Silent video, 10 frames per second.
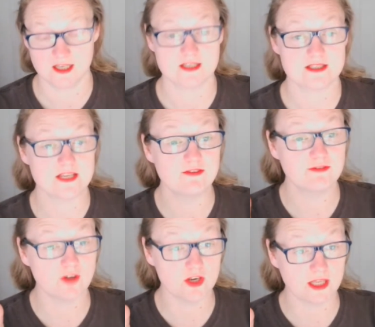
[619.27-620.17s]
See,
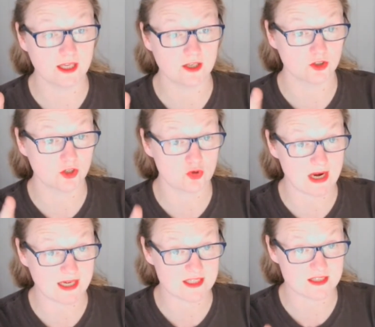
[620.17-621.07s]
funding, not a
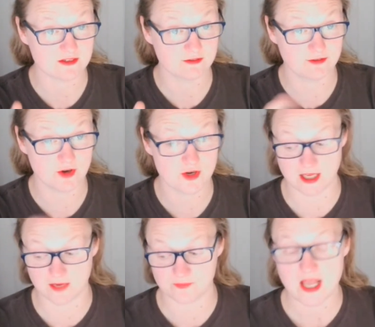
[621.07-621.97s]
grant,
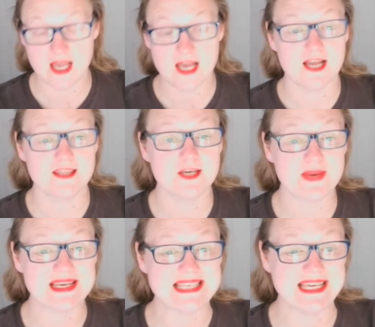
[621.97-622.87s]
funding. And they
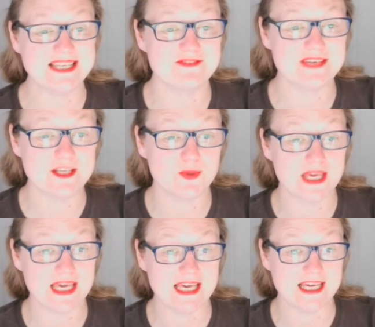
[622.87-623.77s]
went to Innovate
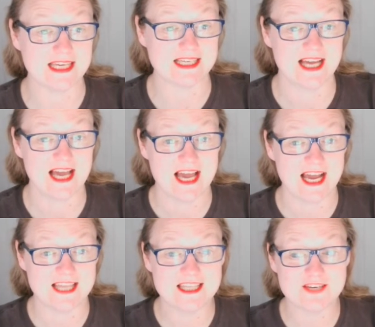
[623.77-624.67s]
UK,
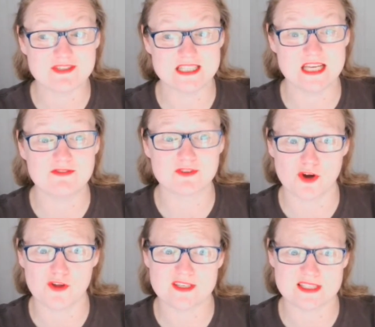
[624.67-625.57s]
and they received a
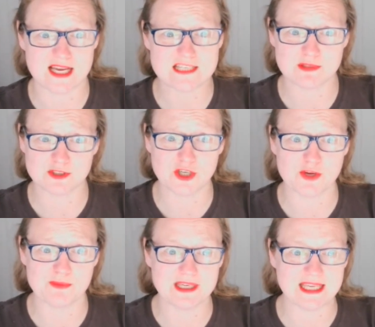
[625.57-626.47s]
rather sizable chunk
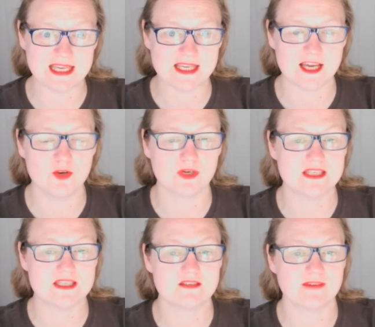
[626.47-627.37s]
of money in order
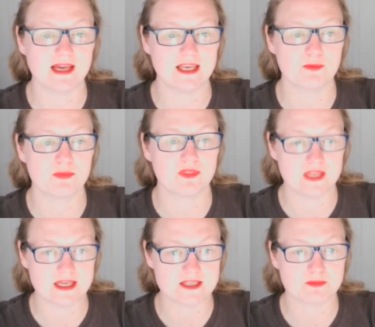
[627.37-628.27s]
to develop
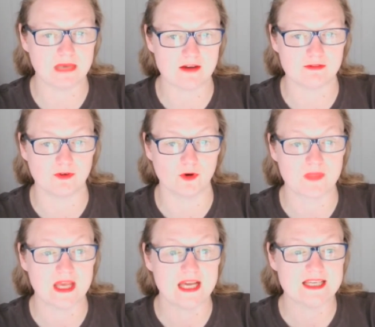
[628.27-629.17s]
this platform
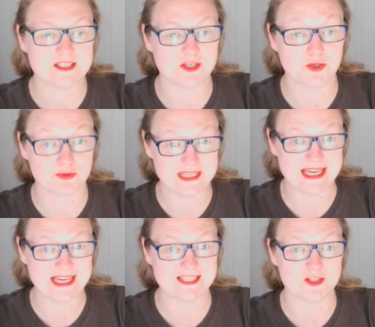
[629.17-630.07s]
to
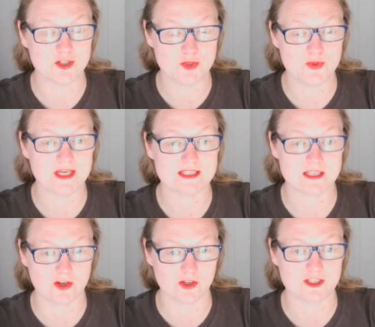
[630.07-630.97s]
create the UK's
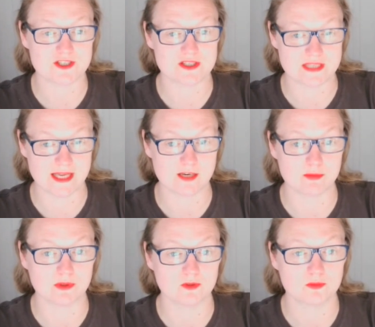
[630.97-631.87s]
largest
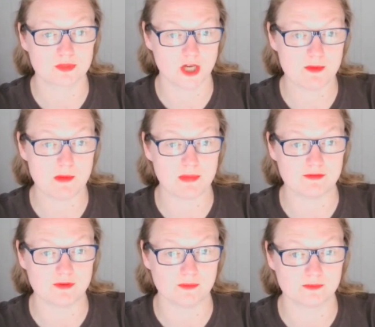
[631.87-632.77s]
sustainable. Yeah, but funding
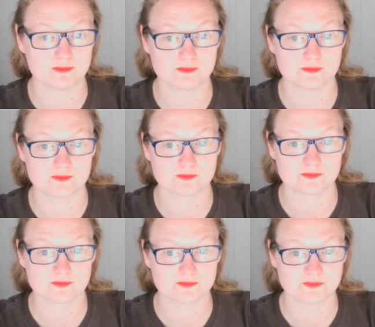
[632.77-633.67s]
meant they had to pay it
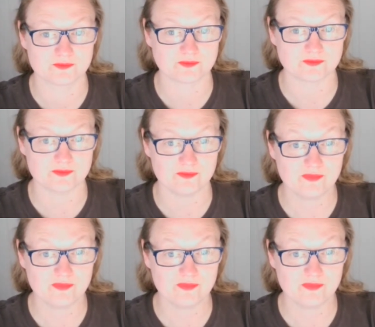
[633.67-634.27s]
back, right?